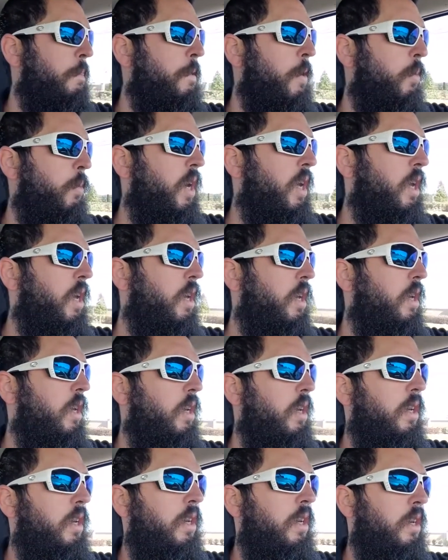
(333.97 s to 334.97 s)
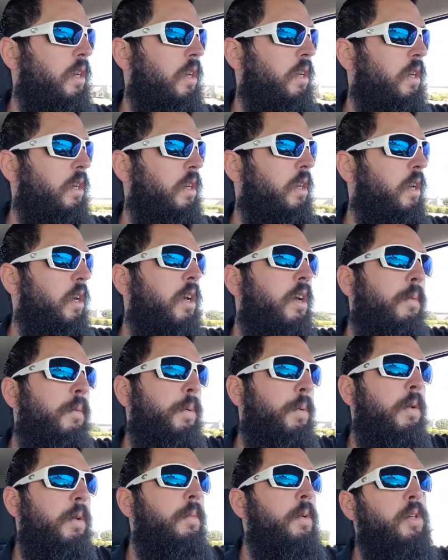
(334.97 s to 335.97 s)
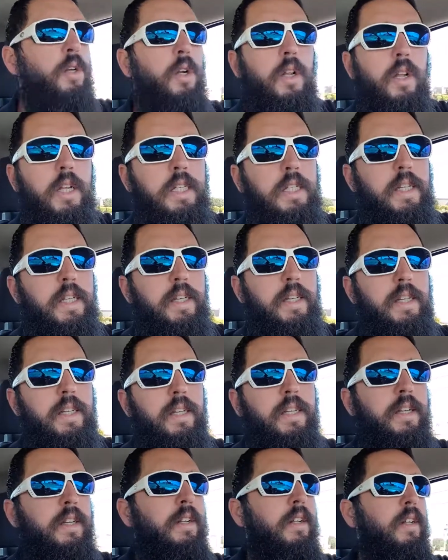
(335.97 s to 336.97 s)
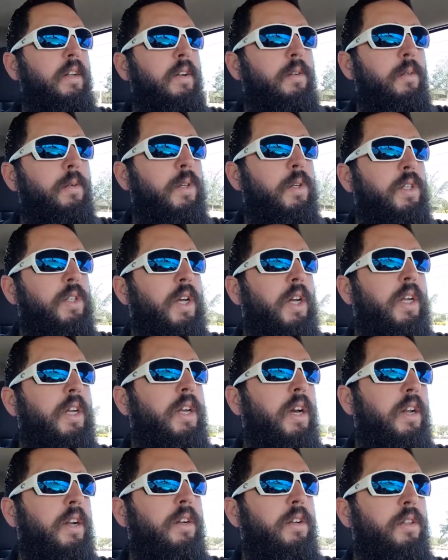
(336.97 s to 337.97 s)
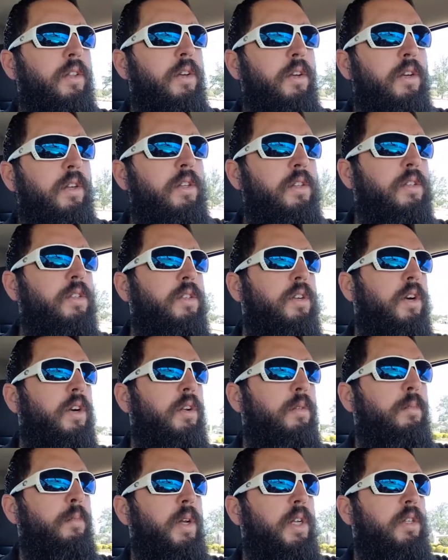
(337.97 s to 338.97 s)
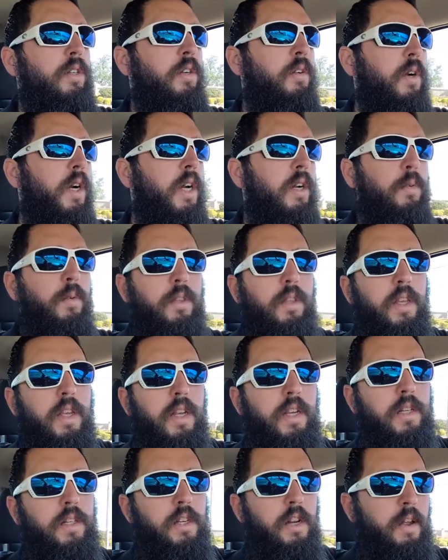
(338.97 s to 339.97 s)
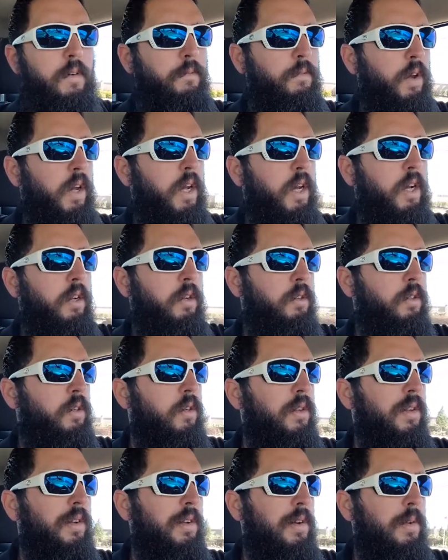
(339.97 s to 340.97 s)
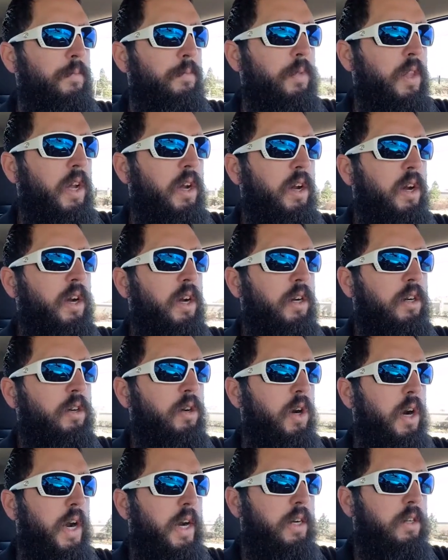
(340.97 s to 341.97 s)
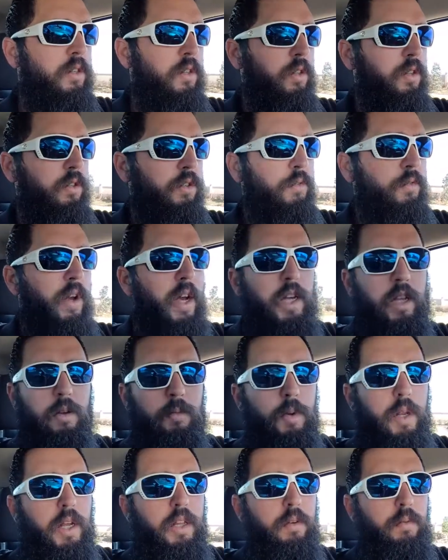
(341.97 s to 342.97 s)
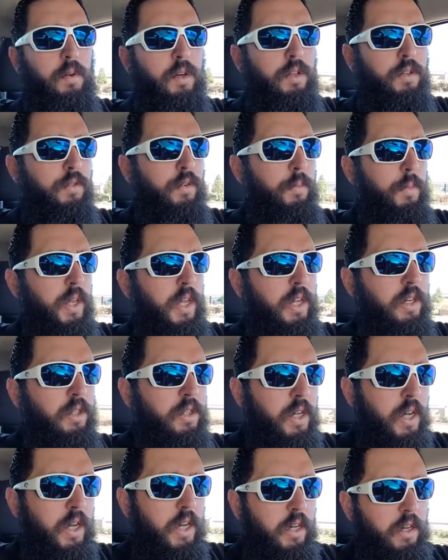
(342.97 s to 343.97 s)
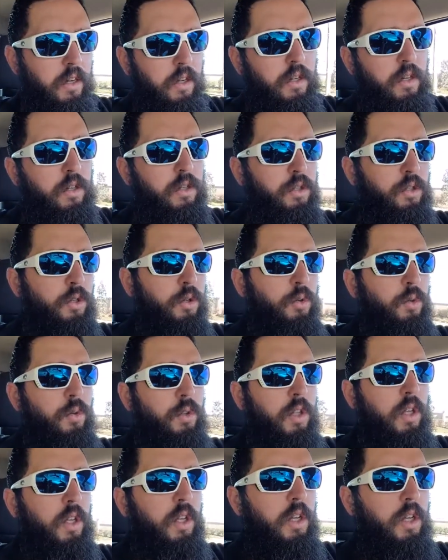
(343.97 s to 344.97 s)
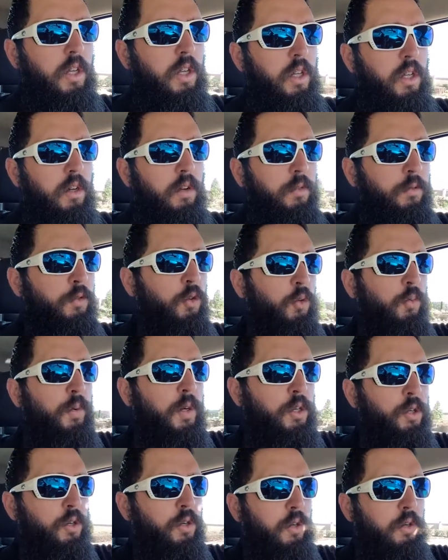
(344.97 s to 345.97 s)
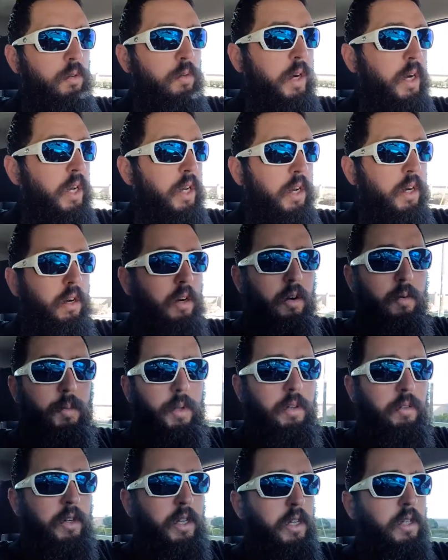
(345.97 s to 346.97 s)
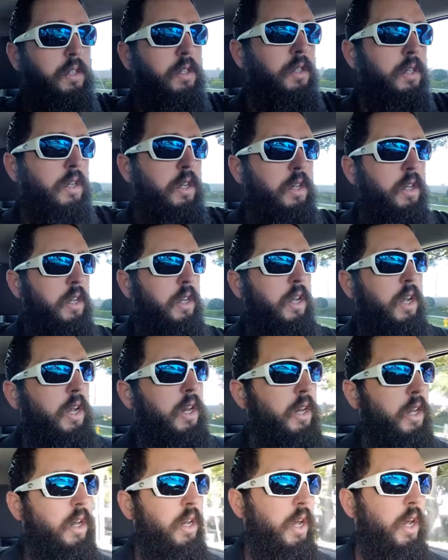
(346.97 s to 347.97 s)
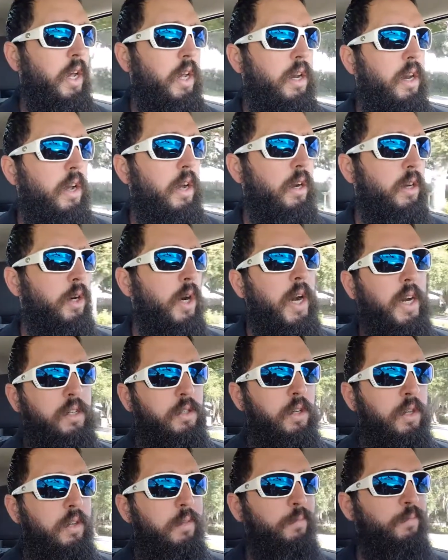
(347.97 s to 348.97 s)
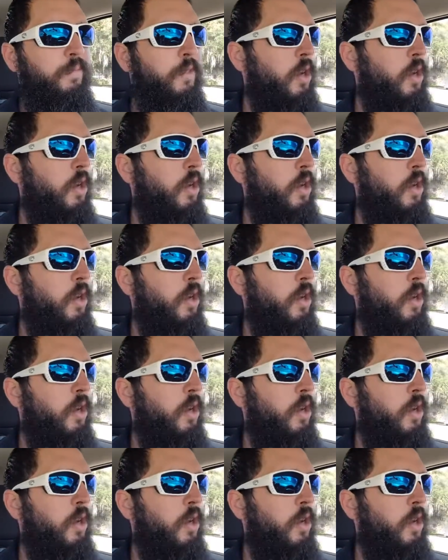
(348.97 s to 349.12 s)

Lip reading: I went ahead, pretty much all I did was I got under the hood and started messing around with things, and I found there's a vacuum line that runs from the intake to the fuel pressure regulator, I believe it is, and it had cracks in it.